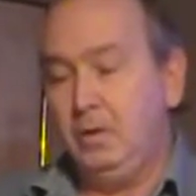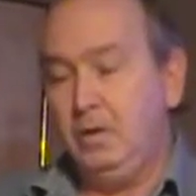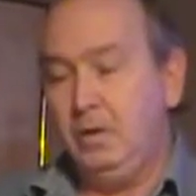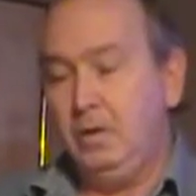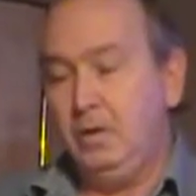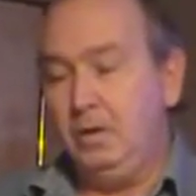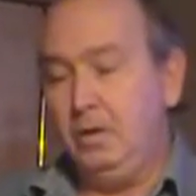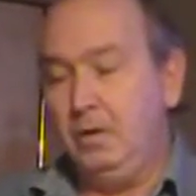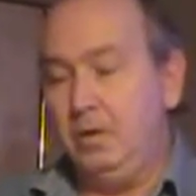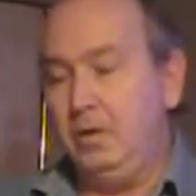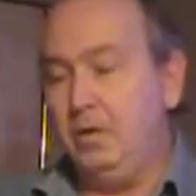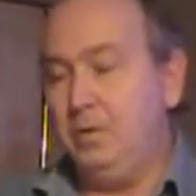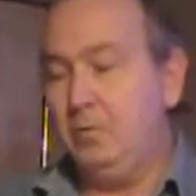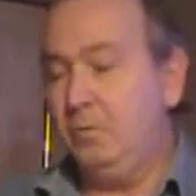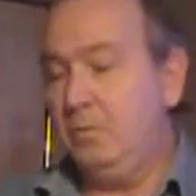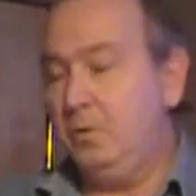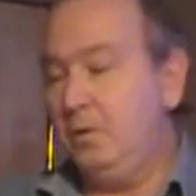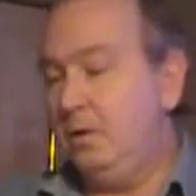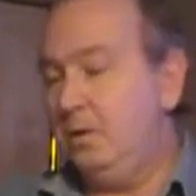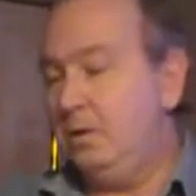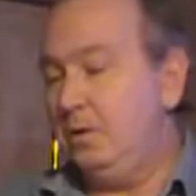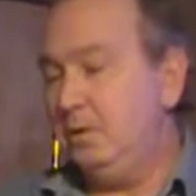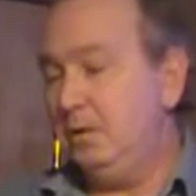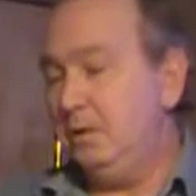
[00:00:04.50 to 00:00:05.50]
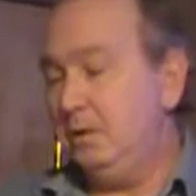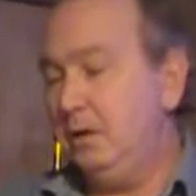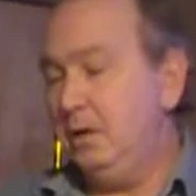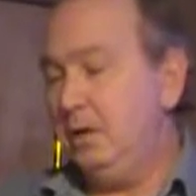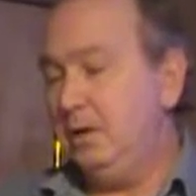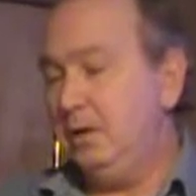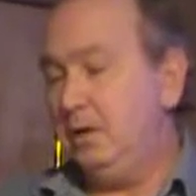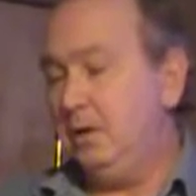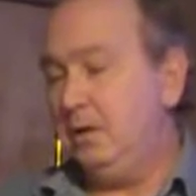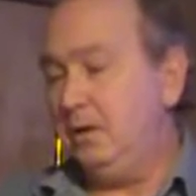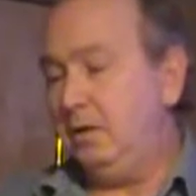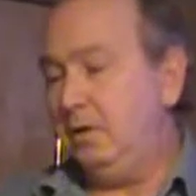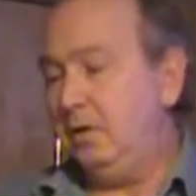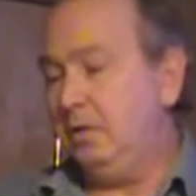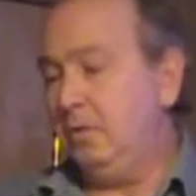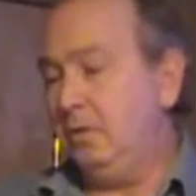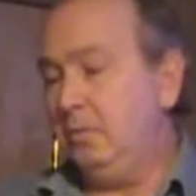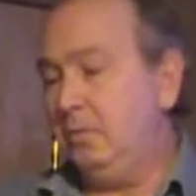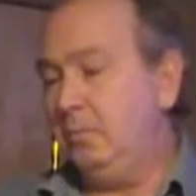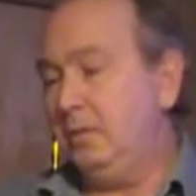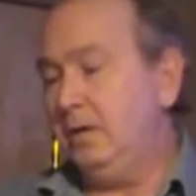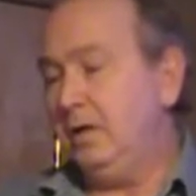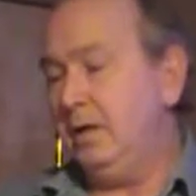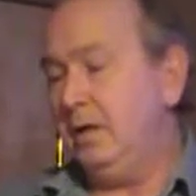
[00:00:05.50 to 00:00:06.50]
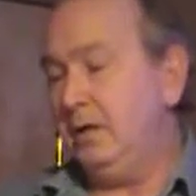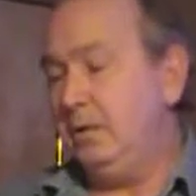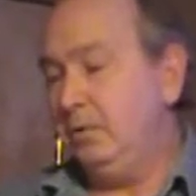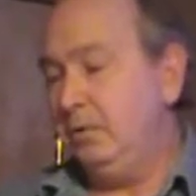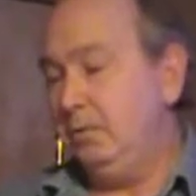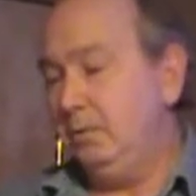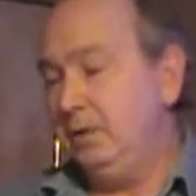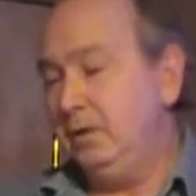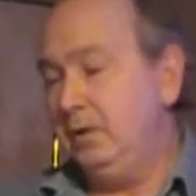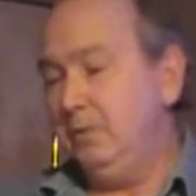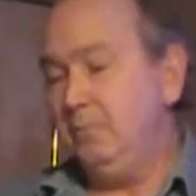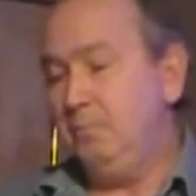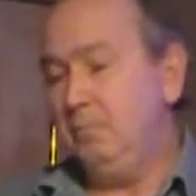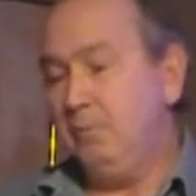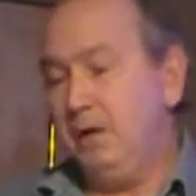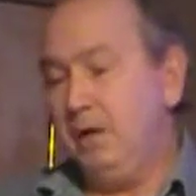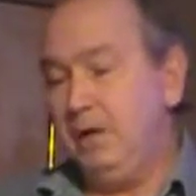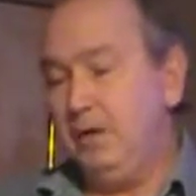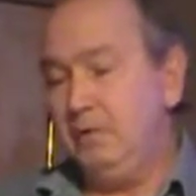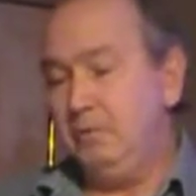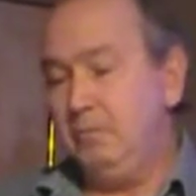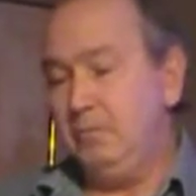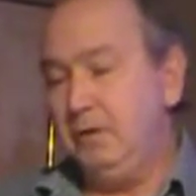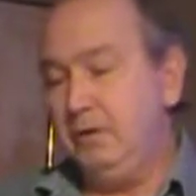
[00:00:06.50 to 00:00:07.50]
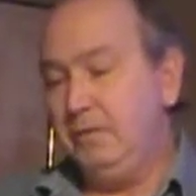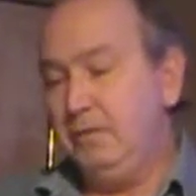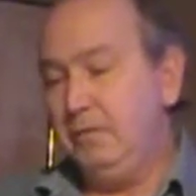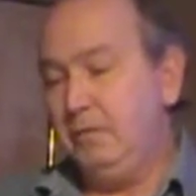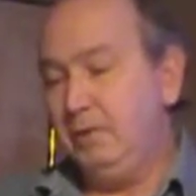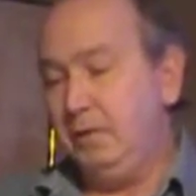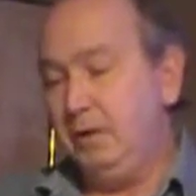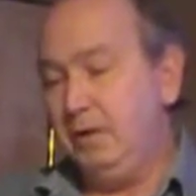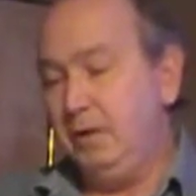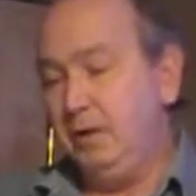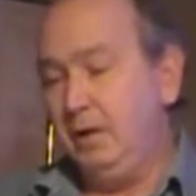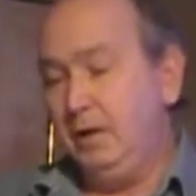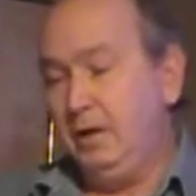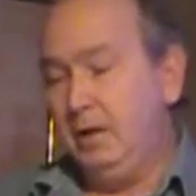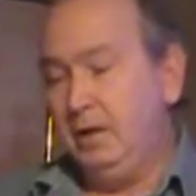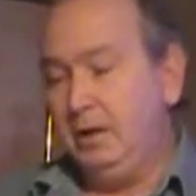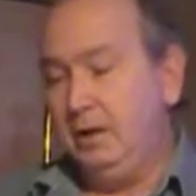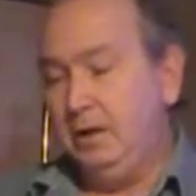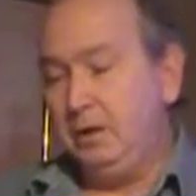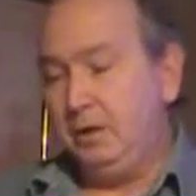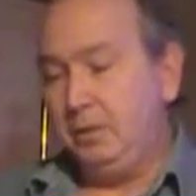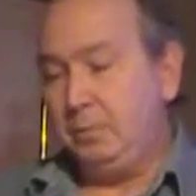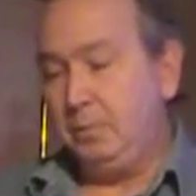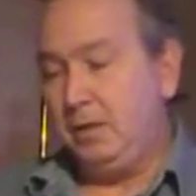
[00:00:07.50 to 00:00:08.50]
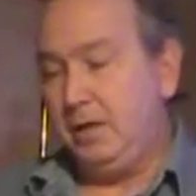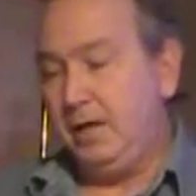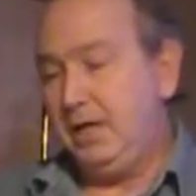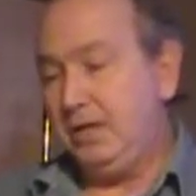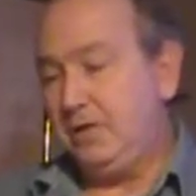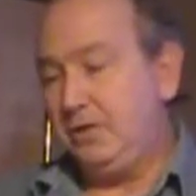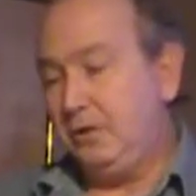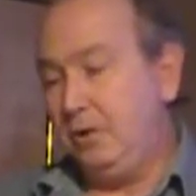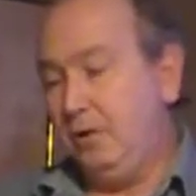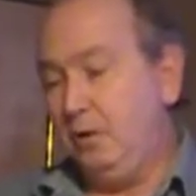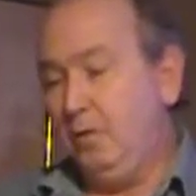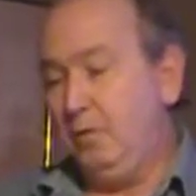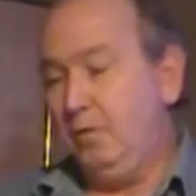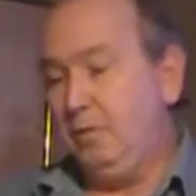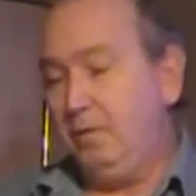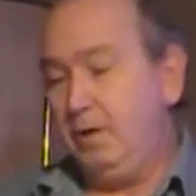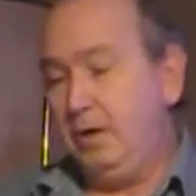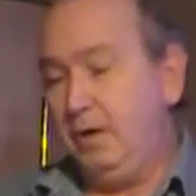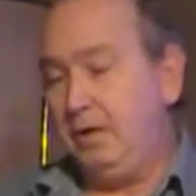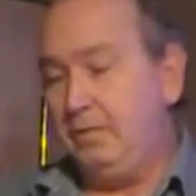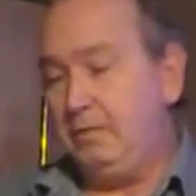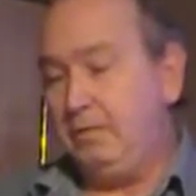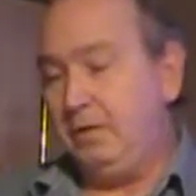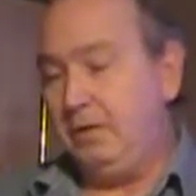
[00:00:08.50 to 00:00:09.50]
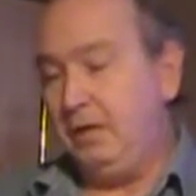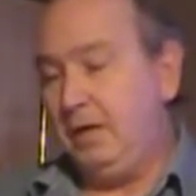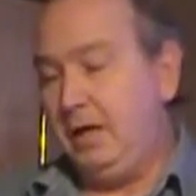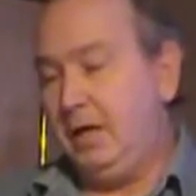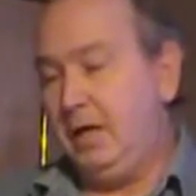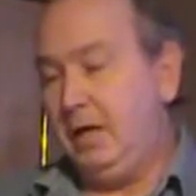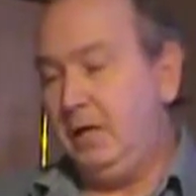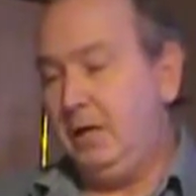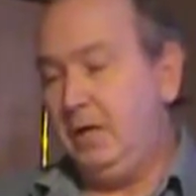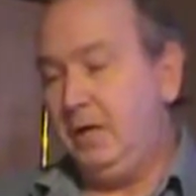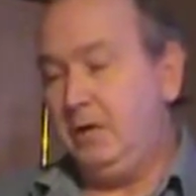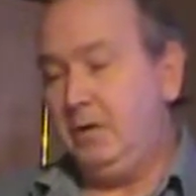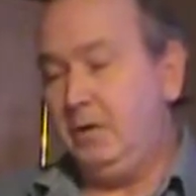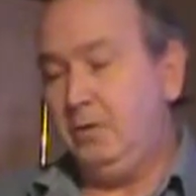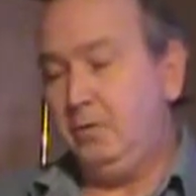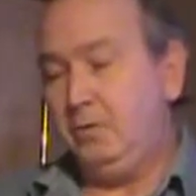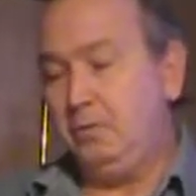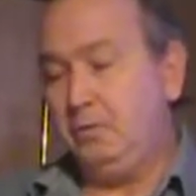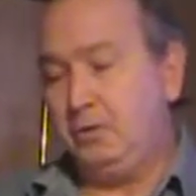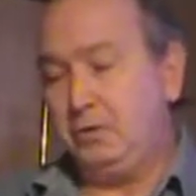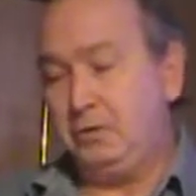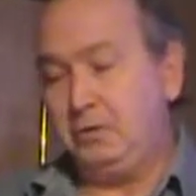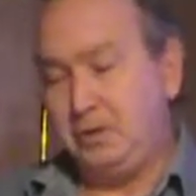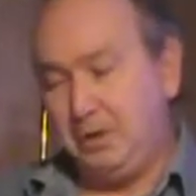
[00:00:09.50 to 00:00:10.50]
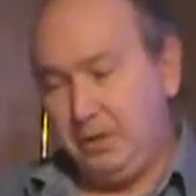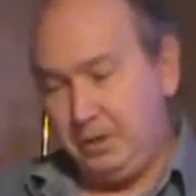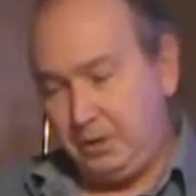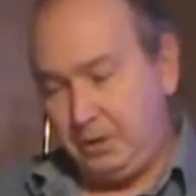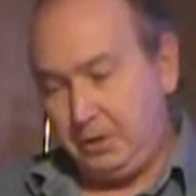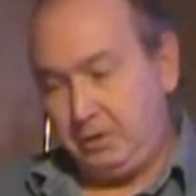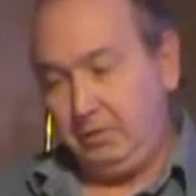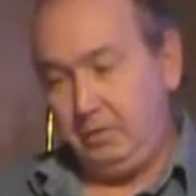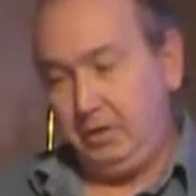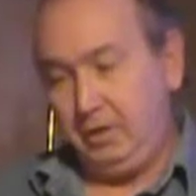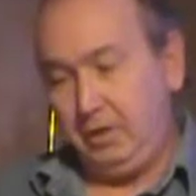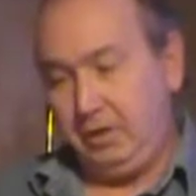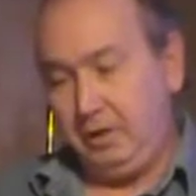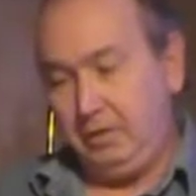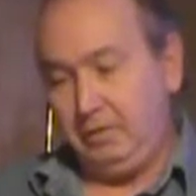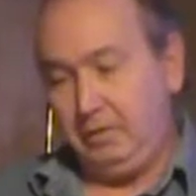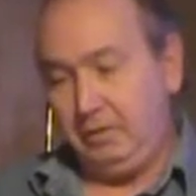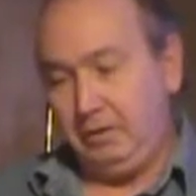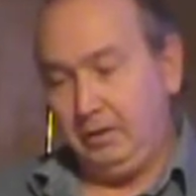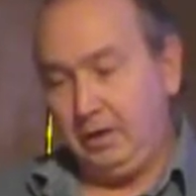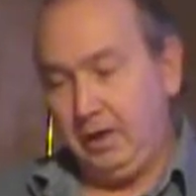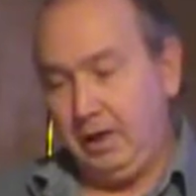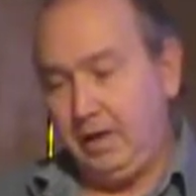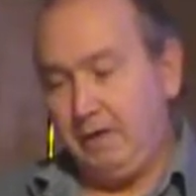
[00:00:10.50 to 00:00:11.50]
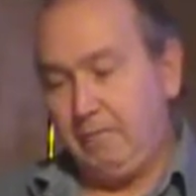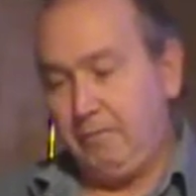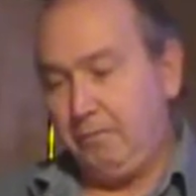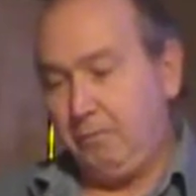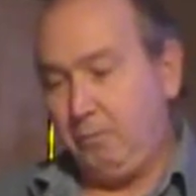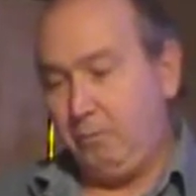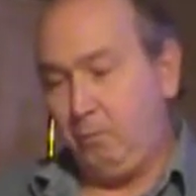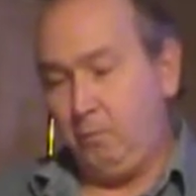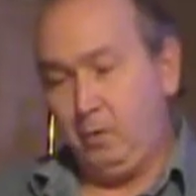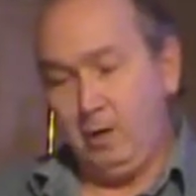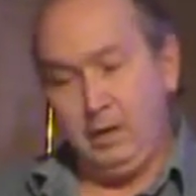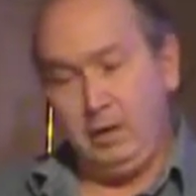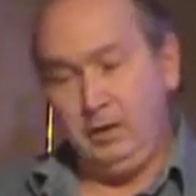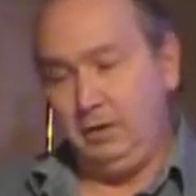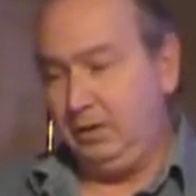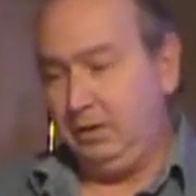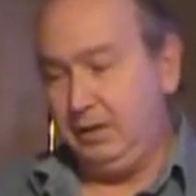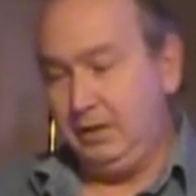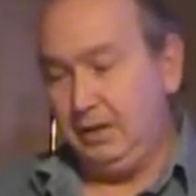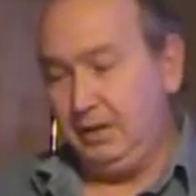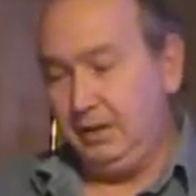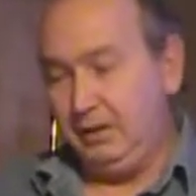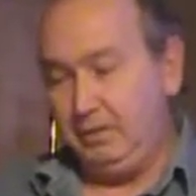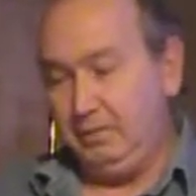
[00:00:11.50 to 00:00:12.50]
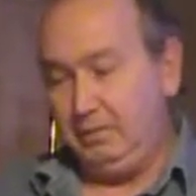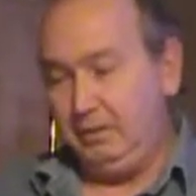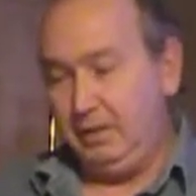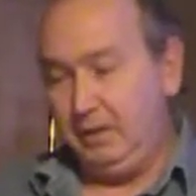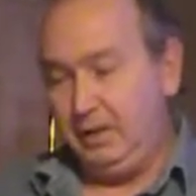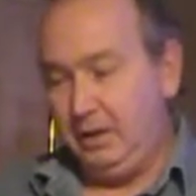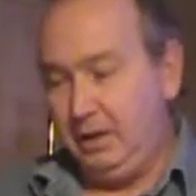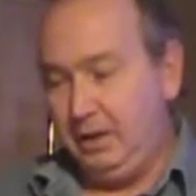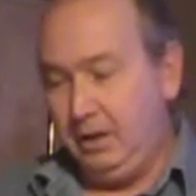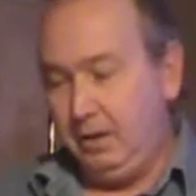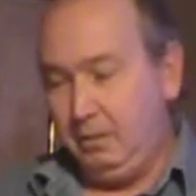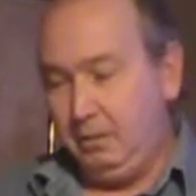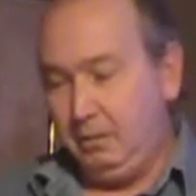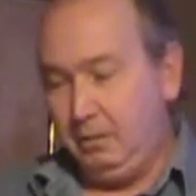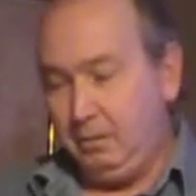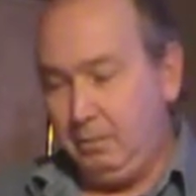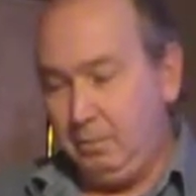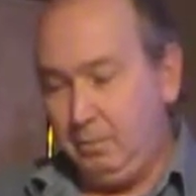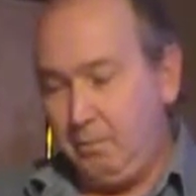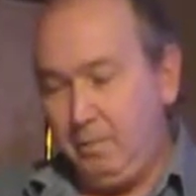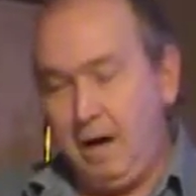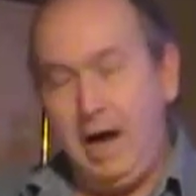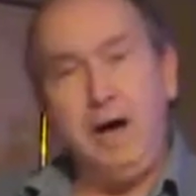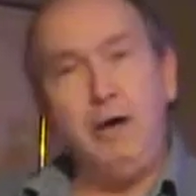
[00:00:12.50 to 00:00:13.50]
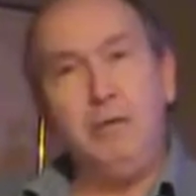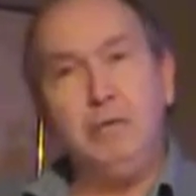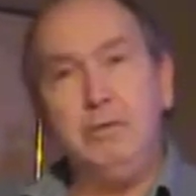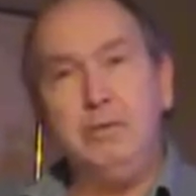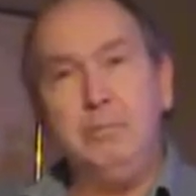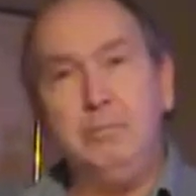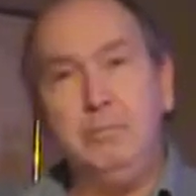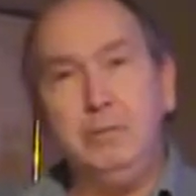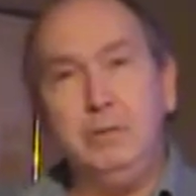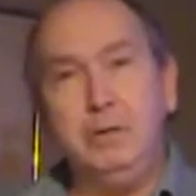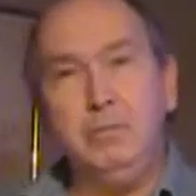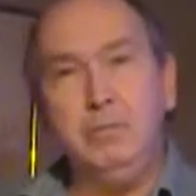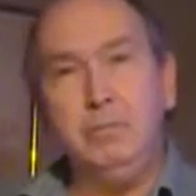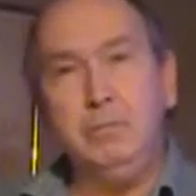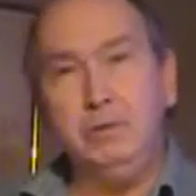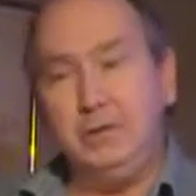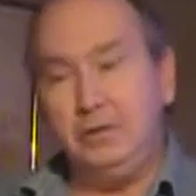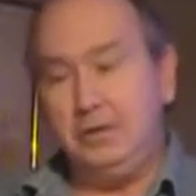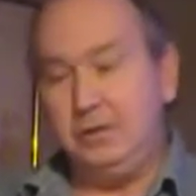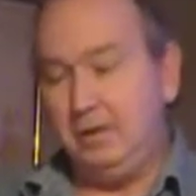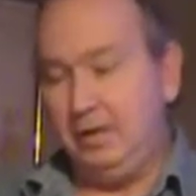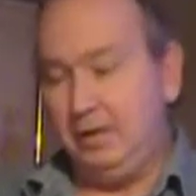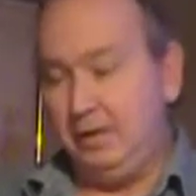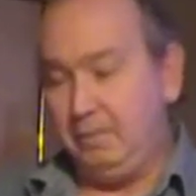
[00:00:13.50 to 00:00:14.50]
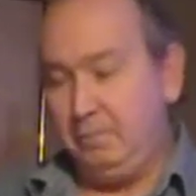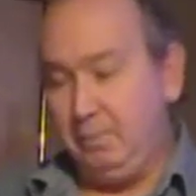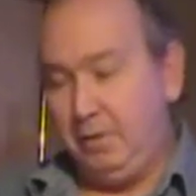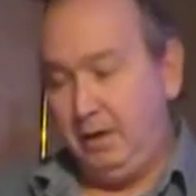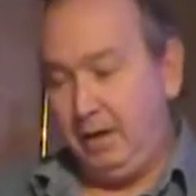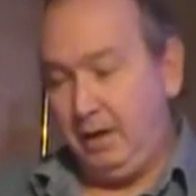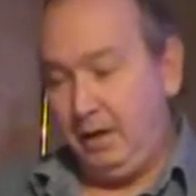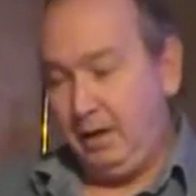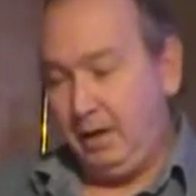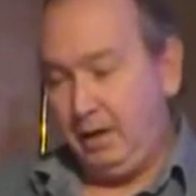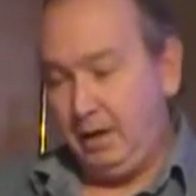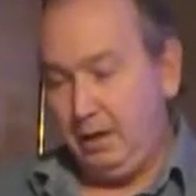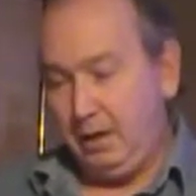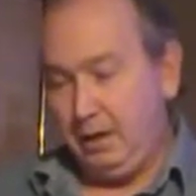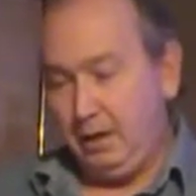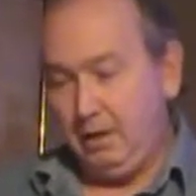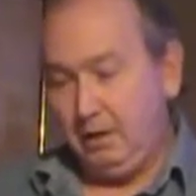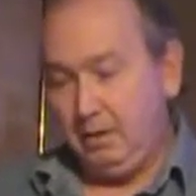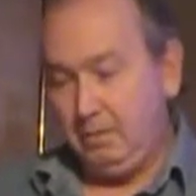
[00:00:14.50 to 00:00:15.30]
I heard word today that the old man who lived by the river has passed over after nigh on to a century of a life well lived, with a mountain of memories left behind.